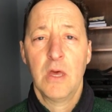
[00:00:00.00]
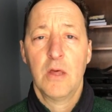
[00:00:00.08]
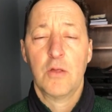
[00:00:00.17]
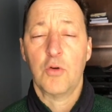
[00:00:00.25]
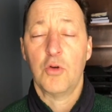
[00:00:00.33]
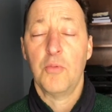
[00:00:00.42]

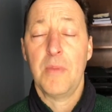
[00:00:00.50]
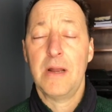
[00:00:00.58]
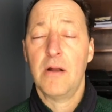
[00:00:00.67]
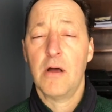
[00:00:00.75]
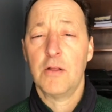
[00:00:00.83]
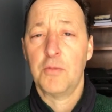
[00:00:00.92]
So you may
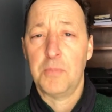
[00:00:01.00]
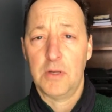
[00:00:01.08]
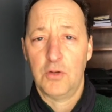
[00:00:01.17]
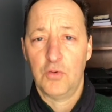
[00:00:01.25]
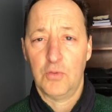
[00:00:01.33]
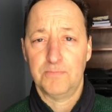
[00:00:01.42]
not
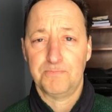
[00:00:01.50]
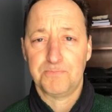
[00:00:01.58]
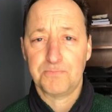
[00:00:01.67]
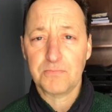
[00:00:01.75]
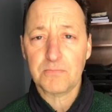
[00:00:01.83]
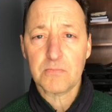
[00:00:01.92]
speak to him.
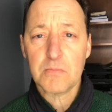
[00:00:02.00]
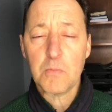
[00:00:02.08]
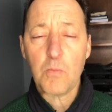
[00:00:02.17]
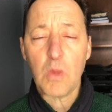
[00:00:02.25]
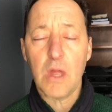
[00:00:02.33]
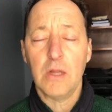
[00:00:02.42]

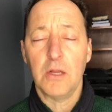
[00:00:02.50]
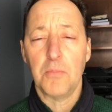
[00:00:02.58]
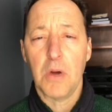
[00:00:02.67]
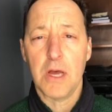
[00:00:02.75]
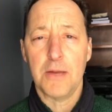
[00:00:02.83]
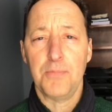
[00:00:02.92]
And in
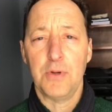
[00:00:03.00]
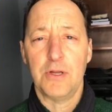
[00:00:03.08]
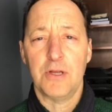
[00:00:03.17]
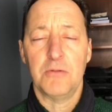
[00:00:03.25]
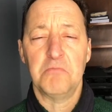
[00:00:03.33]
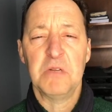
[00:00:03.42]
my
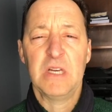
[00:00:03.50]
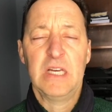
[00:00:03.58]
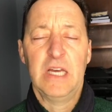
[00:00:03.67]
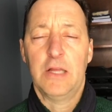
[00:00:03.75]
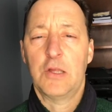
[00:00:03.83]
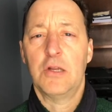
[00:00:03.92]
opinion,
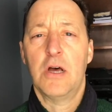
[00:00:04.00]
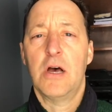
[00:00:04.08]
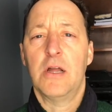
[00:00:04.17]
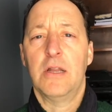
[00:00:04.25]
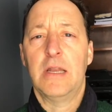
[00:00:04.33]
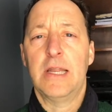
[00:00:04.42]
it's
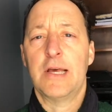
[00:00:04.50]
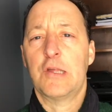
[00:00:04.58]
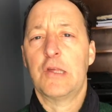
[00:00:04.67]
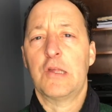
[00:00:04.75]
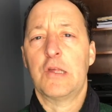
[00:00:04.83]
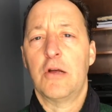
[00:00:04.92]
not
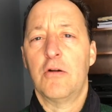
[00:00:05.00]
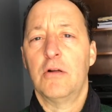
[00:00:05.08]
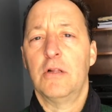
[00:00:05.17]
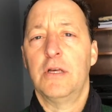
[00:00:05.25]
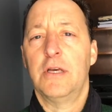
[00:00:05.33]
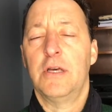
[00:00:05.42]

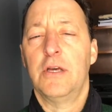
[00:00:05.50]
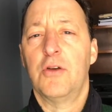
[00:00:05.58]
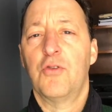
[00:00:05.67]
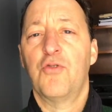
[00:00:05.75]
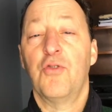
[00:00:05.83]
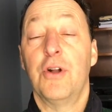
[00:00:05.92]
necessarily
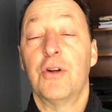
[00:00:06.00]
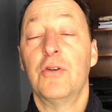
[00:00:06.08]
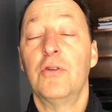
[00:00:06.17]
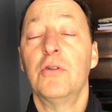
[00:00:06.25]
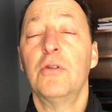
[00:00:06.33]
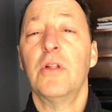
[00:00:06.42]

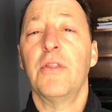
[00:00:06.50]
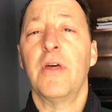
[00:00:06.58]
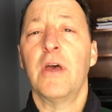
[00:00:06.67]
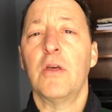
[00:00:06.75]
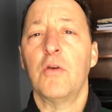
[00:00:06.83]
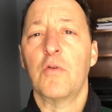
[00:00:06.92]
critical
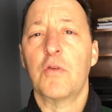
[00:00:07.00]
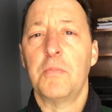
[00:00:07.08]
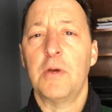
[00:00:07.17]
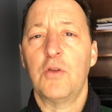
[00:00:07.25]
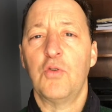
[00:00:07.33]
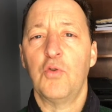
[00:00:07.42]
that you
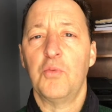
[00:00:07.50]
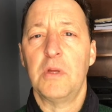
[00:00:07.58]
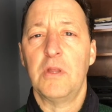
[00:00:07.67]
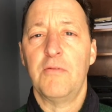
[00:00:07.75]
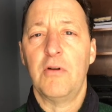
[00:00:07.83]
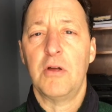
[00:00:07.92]
speak to him in
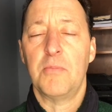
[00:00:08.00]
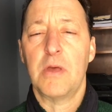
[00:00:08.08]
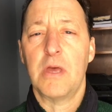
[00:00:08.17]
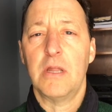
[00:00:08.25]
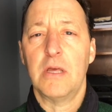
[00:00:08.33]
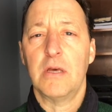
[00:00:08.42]
the very
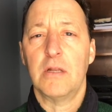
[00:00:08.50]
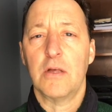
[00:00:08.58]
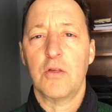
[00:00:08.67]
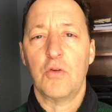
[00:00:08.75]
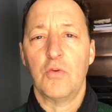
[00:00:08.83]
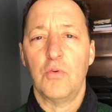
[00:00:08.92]
beginning
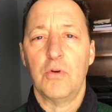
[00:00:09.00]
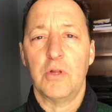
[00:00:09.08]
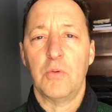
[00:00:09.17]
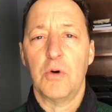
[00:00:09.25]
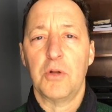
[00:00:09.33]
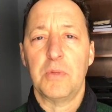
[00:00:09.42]
unless you really
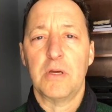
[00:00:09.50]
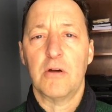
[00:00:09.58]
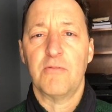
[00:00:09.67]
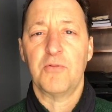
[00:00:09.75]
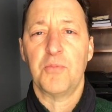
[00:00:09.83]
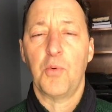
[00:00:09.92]
want to be
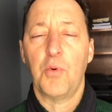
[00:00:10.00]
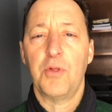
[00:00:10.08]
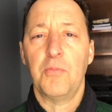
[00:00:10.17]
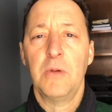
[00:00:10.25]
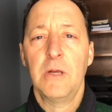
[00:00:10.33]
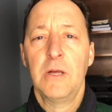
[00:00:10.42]
comfortable with
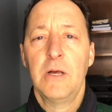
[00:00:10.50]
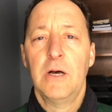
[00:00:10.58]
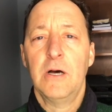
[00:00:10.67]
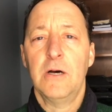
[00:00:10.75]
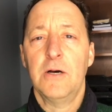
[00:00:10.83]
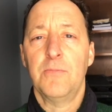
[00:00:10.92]
him
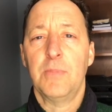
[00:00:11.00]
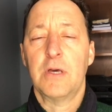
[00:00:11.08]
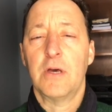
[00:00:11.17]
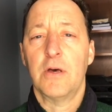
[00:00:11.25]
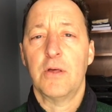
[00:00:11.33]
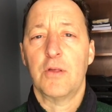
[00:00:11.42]
um,
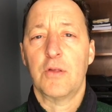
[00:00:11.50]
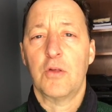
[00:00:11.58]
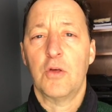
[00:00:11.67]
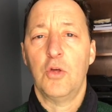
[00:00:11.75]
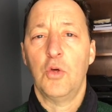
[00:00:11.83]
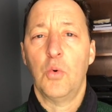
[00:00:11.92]
because
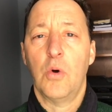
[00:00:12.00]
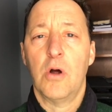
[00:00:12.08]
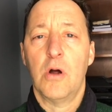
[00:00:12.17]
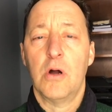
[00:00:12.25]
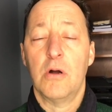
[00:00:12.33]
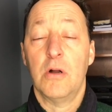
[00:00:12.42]
you
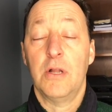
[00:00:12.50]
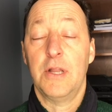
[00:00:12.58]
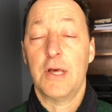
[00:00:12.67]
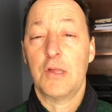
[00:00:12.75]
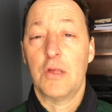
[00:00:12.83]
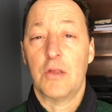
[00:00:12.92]
are, in
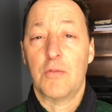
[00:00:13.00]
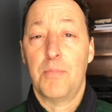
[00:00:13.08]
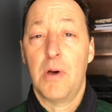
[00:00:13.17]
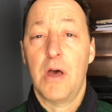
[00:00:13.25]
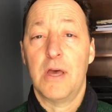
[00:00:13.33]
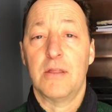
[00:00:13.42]
essence,
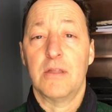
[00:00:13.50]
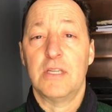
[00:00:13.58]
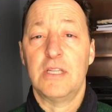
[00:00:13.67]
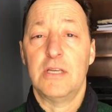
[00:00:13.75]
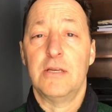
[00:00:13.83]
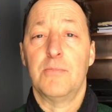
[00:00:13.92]
buying the
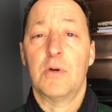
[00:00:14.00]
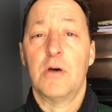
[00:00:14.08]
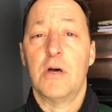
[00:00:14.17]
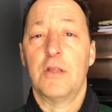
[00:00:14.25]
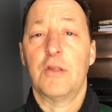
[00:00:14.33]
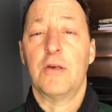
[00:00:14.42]
team
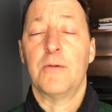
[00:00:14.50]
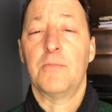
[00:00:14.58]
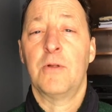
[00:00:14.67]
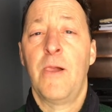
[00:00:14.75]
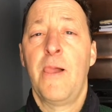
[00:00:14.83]
concept.